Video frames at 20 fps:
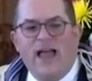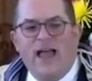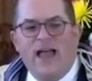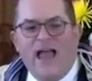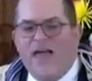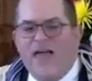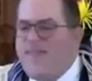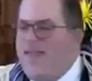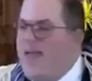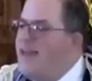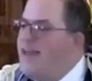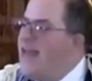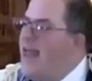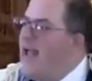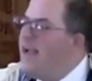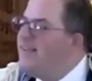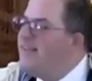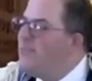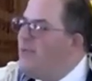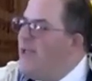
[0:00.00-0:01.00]
and then
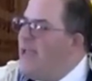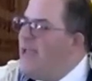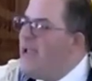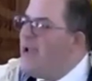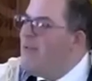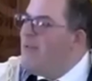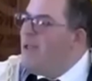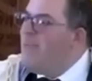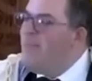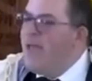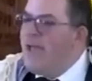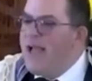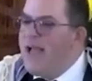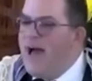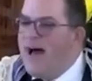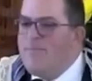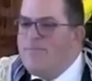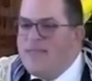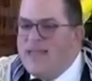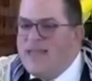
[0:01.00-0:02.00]
next week we pick
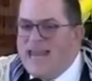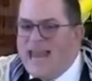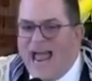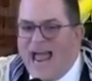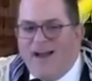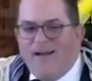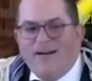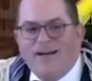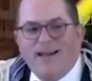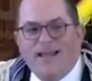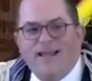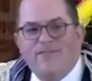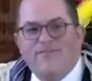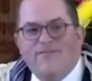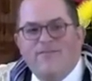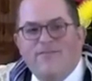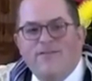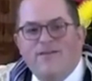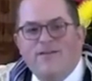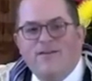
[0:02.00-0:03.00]
up the narrative
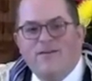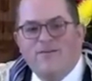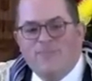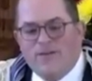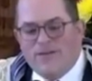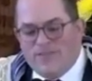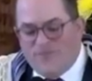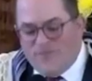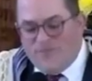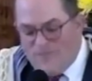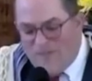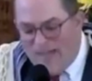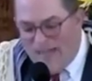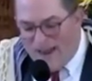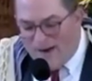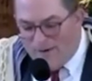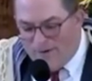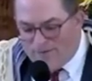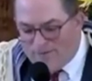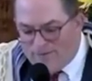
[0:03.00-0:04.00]
with
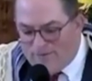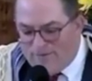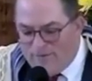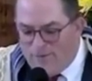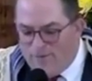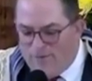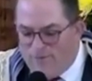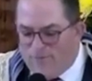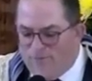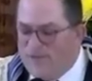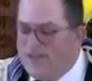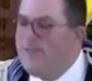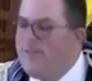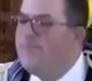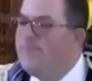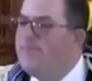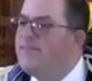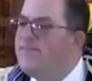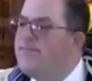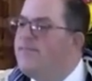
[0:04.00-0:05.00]
Pharaoh's 2
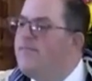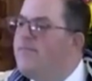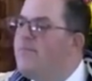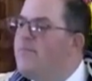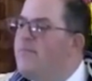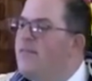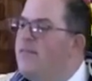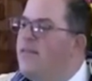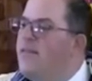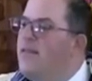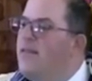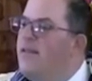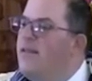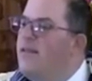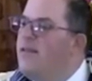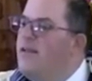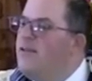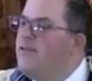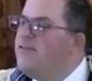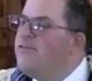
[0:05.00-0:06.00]
dreams.
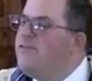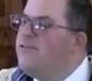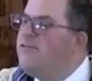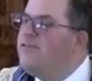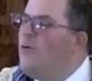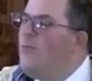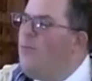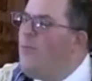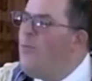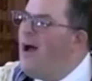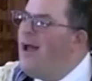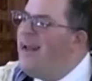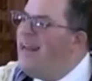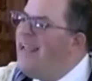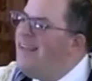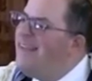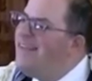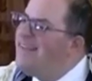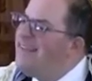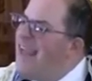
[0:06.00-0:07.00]
So what
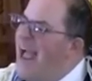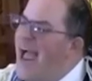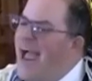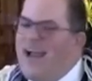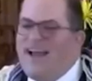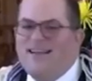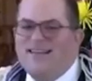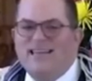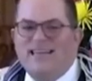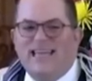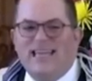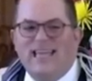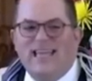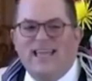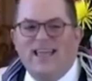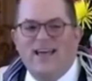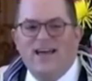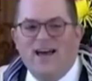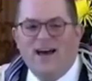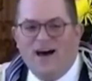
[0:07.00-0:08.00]

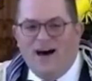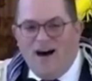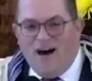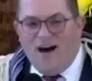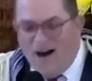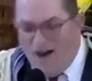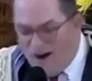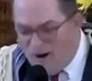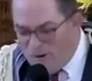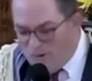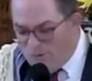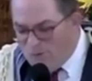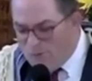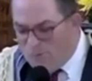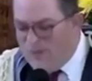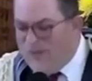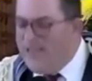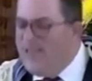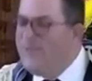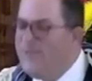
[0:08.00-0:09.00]
exactly are
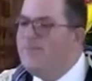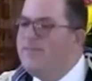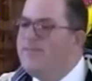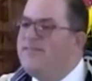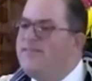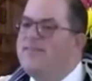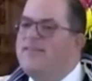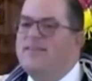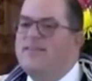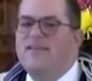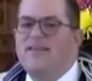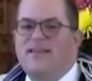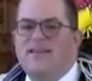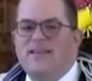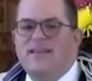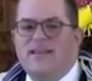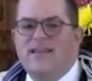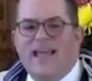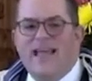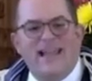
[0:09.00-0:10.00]
dreams?
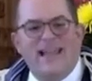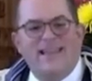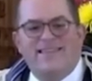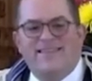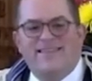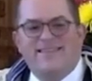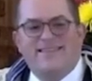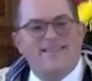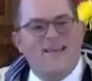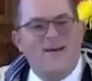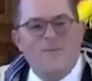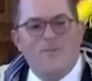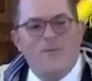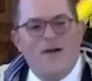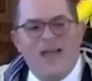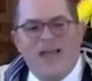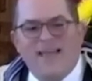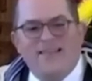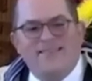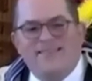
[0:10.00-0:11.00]
In some
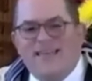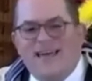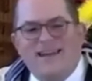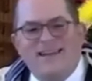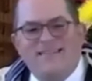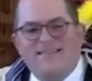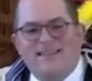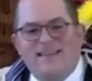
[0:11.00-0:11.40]
ways, that is